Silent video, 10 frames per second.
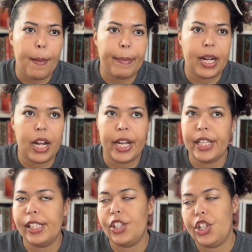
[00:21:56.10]

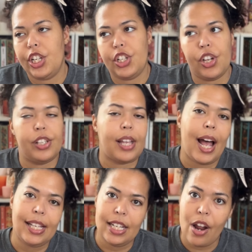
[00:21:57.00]
because she just
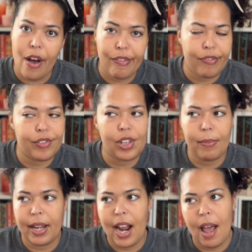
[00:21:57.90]
has enough.
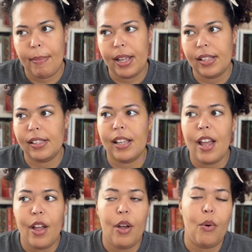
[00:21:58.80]
Something happens
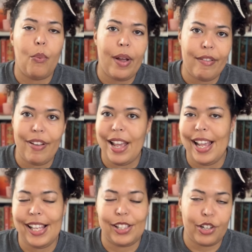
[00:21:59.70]
with
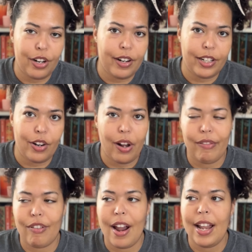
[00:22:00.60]
his current
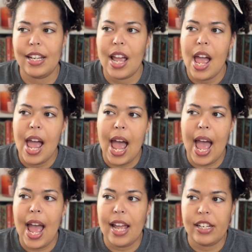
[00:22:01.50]
girlfriend,
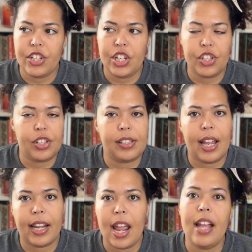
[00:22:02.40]
and she's just
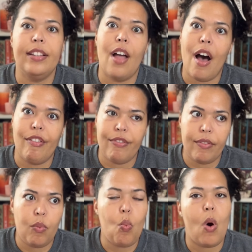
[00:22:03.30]
like, enough,
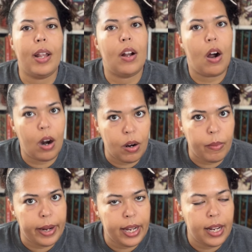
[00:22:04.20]
what are
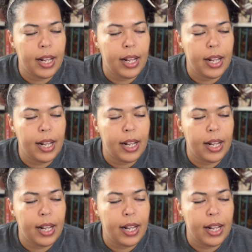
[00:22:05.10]
we?